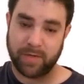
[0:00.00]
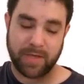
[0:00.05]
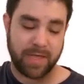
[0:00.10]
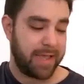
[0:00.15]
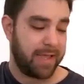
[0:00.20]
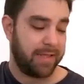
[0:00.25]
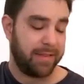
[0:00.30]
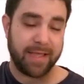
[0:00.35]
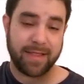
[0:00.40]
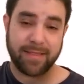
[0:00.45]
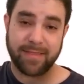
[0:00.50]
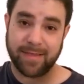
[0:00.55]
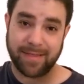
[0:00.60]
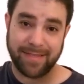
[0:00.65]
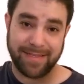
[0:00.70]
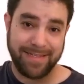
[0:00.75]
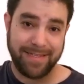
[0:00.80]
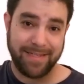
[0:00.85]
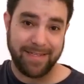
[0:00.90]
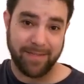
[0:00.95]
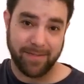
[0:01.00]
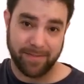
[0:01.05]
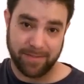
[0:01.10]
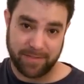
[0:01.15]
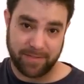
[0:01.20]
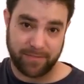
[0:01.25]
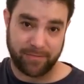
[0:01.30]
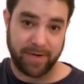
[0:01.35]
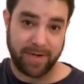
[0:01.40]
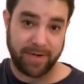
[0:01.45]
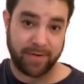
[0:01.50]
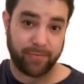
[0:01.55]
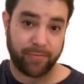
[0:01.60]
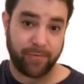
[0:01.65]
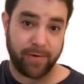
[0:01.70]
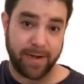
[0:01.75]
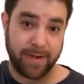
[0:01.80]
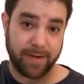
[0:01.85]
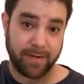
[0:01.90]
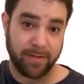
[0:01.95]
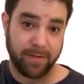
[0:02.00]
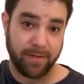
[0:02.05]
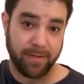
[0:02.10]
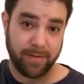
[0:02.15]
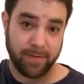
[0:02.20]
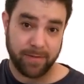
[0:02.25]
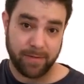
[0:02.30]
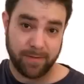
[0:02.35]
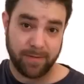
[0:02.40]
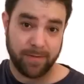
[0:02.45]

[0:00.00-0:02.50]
Yeah, I let the E string ring